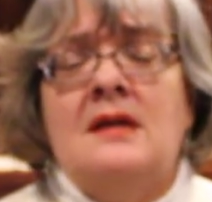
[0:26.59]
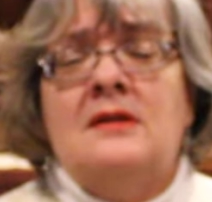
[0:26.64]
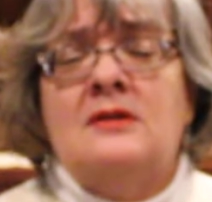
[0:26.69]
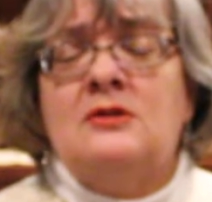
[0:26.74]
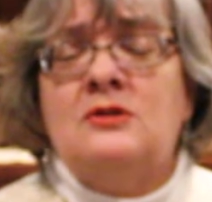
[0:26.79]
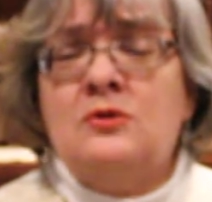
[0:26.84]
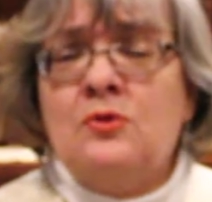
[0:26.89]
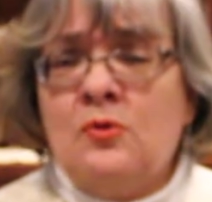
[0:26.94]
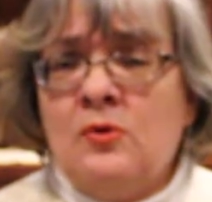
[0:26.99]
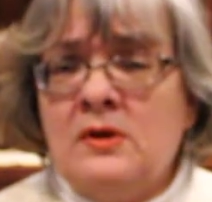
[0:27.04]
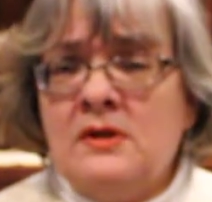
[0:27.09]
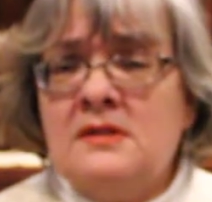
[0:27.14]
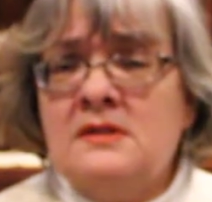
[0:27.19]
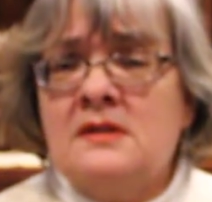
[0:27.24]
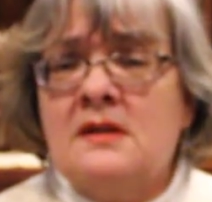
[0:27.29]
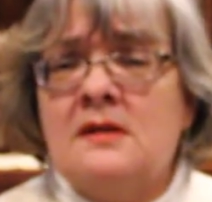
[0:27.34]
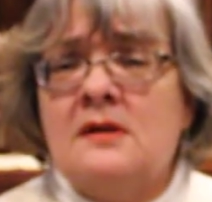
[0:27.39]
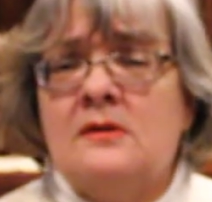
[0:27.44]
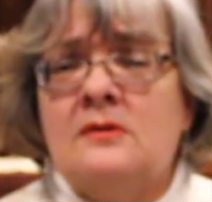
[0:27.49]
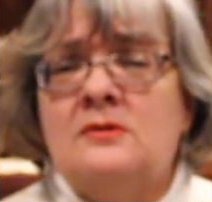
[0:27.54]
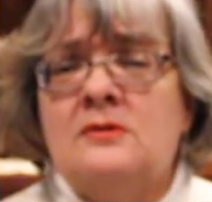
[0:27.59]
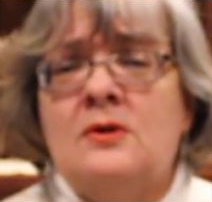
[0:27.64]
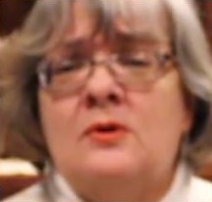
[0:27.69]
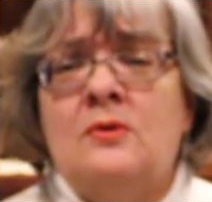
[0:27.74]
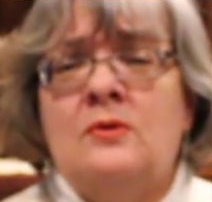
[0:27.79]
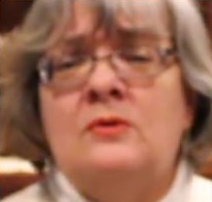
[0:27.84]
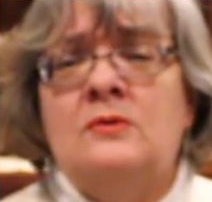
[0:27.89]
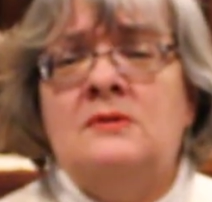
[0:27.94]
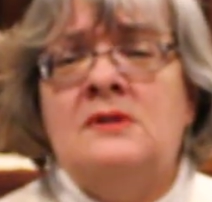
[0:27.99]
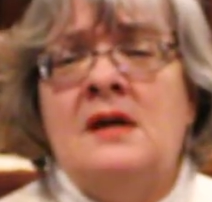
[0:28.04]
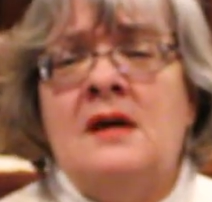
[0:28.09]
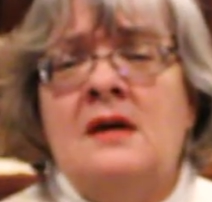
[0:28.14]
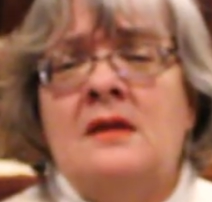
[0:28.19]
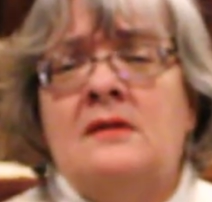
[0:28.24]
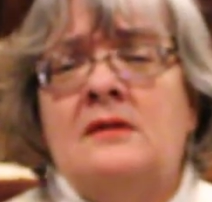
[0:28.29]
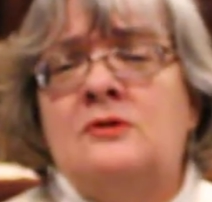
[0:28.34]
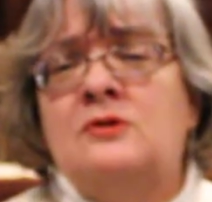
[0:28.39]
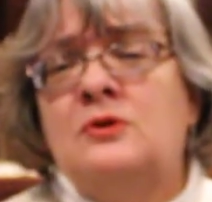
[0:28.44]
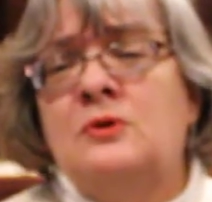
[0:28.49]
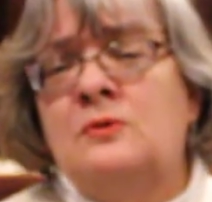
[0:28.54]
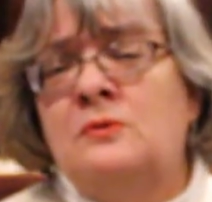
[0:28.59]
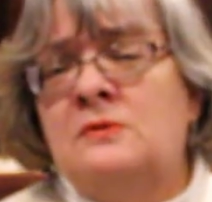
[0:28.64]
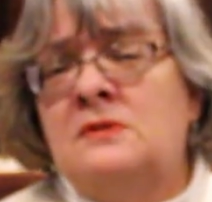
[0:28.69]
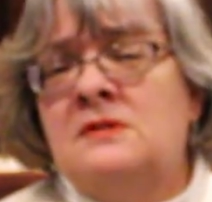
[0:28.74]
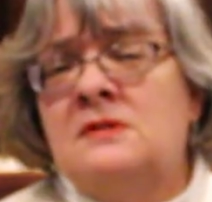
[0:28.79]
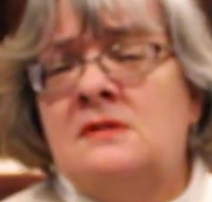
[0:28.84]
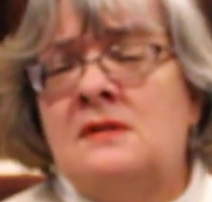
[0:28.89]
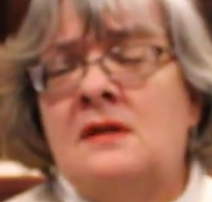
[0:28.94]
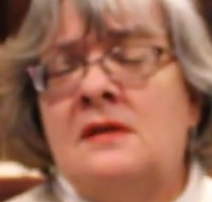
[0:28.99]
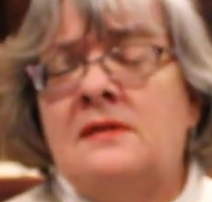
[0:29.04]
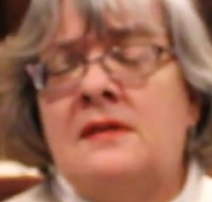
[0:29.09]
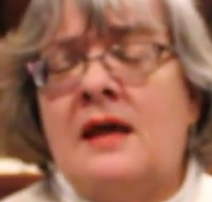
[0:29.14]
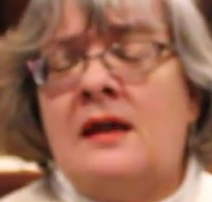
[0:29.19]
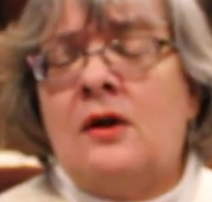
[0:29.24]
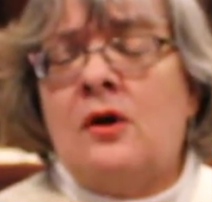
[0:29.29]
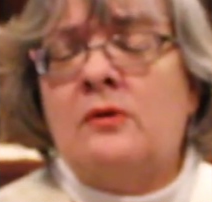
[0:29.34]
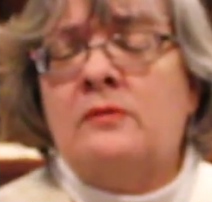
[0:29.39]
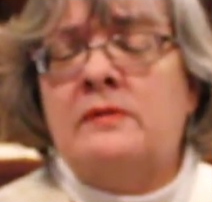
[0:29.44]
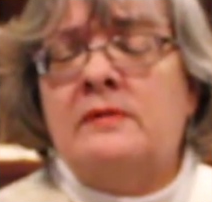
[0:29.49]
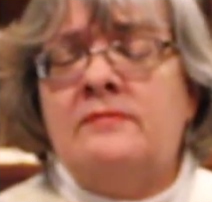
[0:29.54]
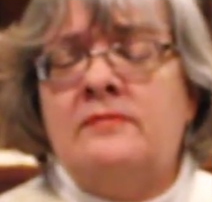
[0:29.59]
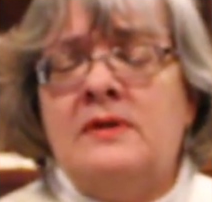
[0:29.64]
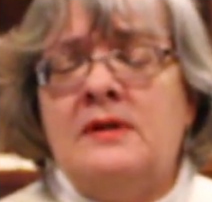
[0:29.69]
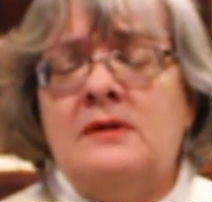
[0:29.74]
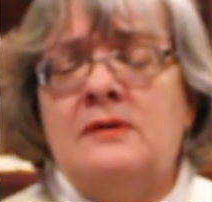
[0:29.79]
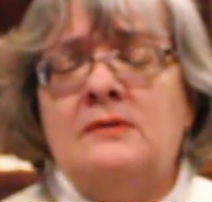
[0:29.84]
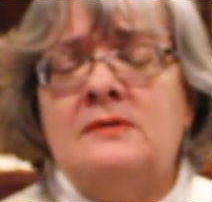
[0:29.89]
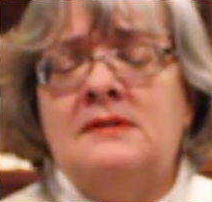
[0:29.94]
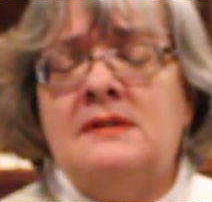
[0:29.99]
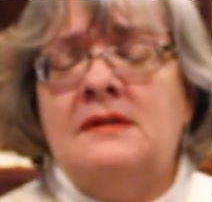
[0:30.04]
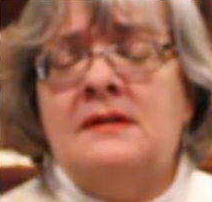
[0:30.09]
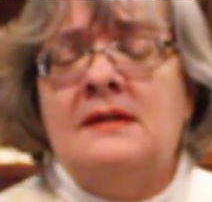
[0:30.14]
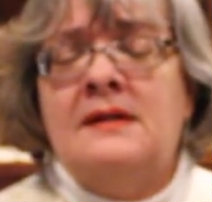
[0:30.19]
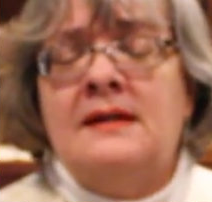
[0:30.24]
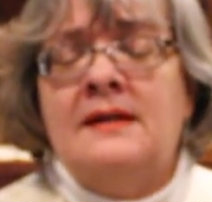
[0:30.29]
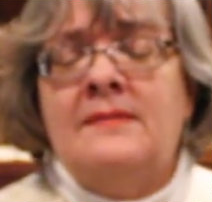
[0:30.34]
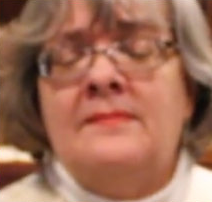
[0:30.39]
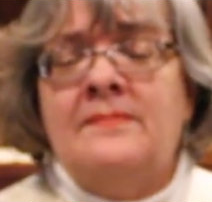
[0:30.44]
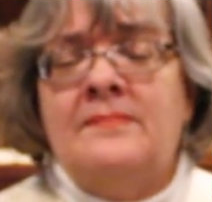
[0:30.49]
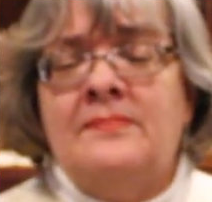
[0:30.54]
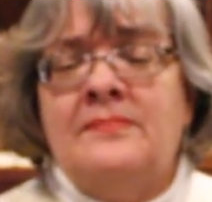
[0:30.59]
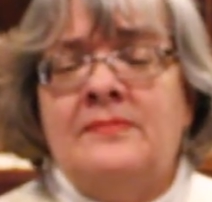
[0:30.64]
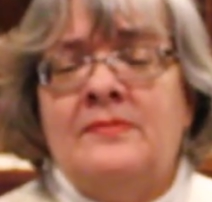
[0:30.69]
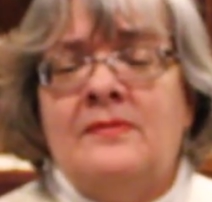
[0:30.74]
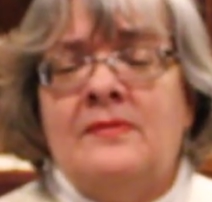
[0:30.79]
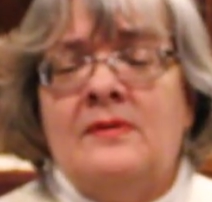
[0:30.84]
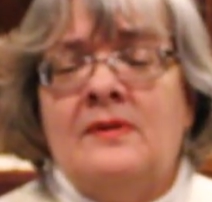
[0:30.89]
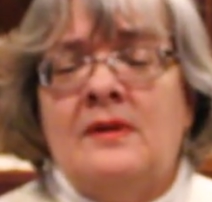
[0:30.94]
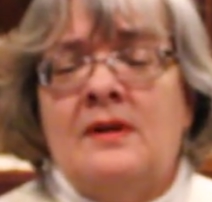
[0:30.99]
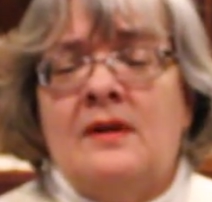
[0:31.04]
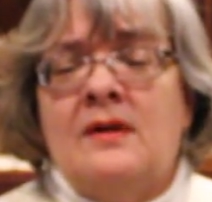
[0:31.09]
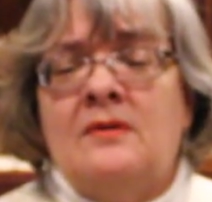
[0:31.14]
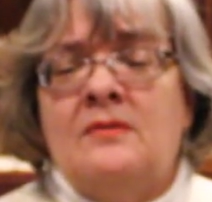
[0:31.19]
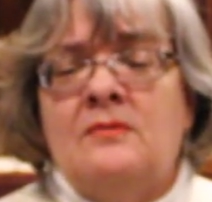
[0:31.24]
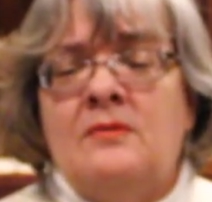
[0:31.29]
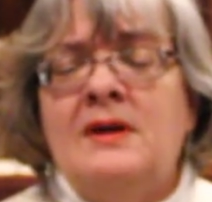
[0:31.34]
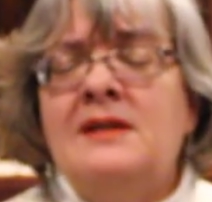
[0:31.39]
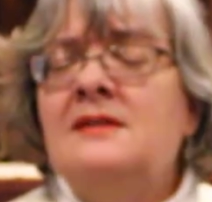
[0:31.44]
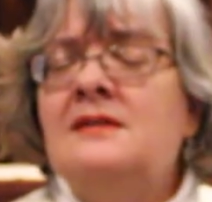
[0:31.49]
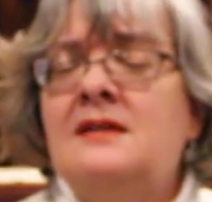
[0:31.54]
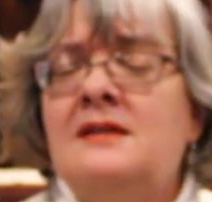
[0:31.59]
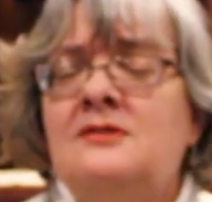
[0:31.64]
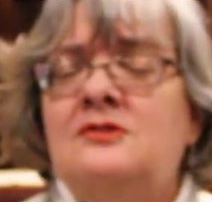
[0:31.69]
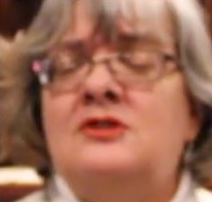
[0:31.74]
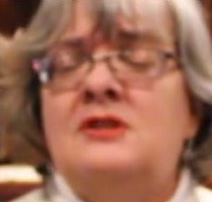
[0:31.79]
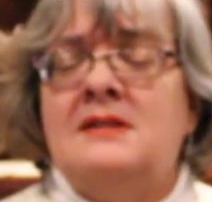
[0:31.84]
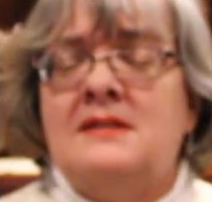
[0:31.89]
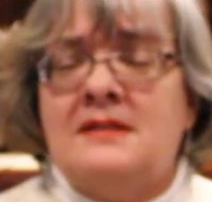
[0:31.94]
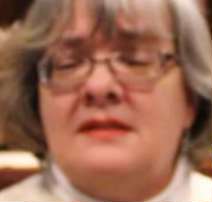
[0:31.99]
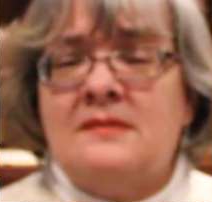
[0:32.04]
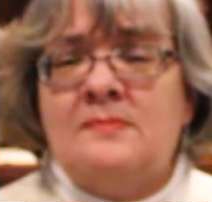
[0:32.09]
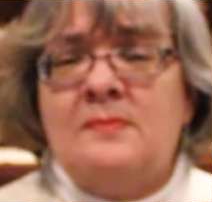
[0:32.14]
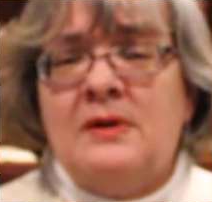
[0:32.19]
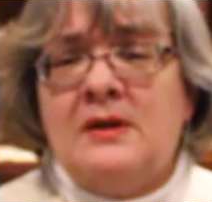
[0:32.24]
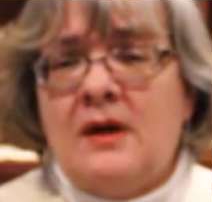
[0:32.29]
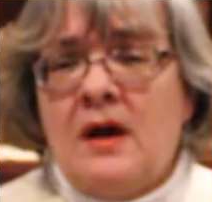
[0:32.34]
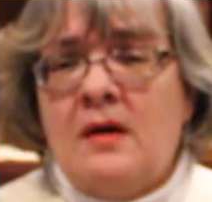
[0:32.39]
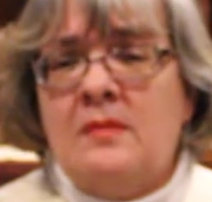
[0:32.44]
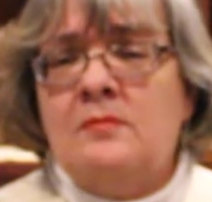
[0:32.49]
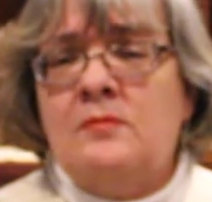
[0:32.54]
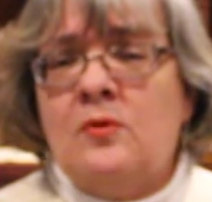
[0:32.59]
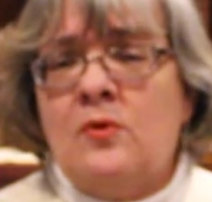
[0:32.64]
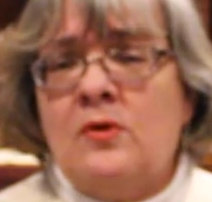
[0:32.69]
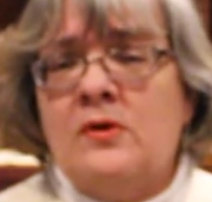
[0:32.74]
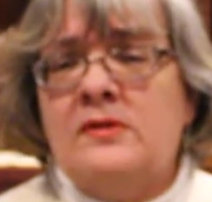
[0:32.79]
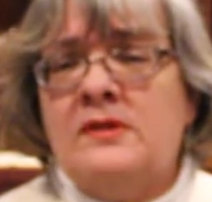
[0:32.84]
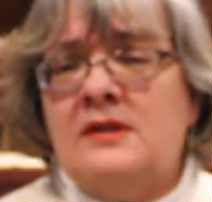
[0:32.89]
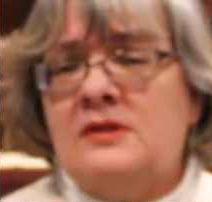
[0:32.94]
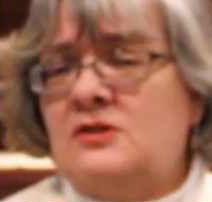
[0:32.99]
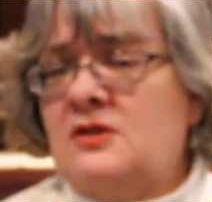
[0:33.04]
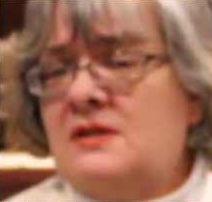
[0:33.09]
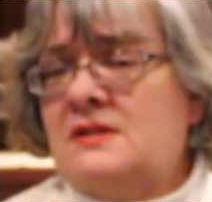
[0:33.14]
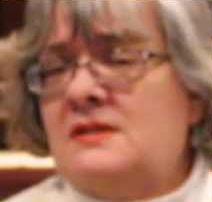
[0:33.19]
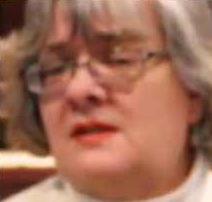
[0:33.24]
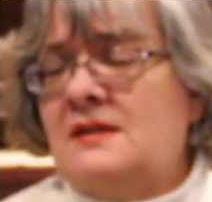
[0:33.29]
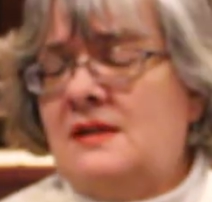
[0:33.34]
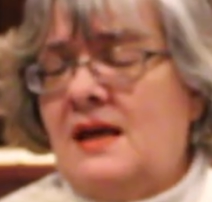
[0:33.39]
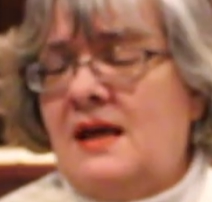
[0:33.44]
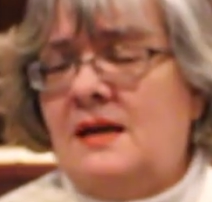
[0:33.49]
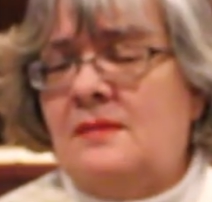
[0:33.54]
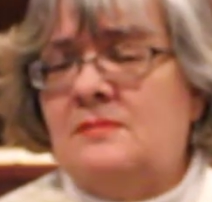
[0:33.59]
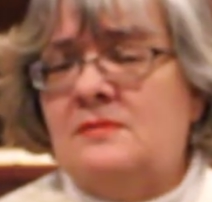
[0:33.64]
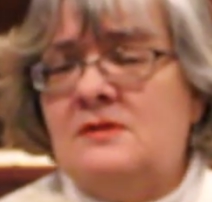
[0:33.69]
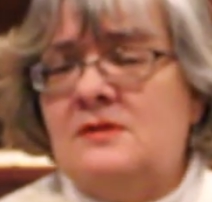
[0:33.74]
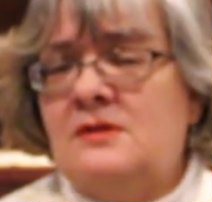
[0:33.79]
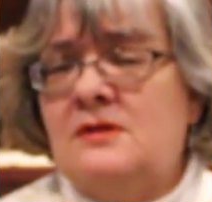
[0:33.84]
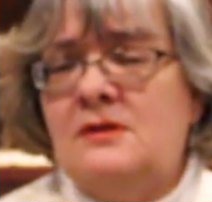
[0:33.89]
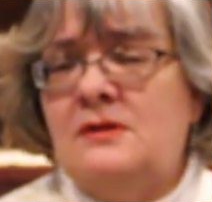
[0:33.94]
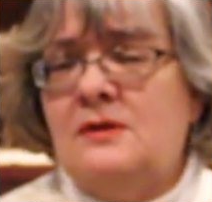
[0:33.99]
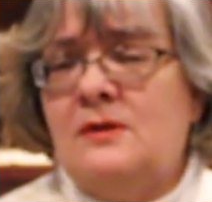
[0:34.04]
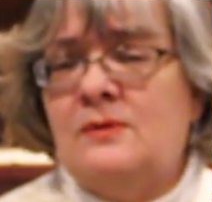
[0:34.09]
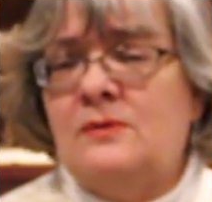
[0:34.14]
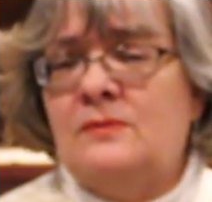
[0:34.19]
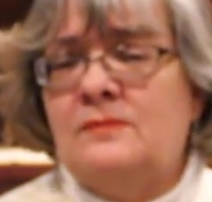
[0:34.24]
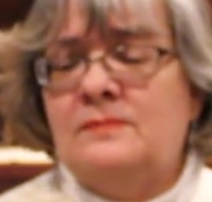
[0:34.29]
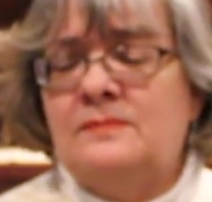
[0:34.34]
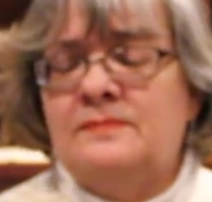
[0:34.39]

the stories that are told, the truths that are revealed. When did Jesus become more than just a name to you?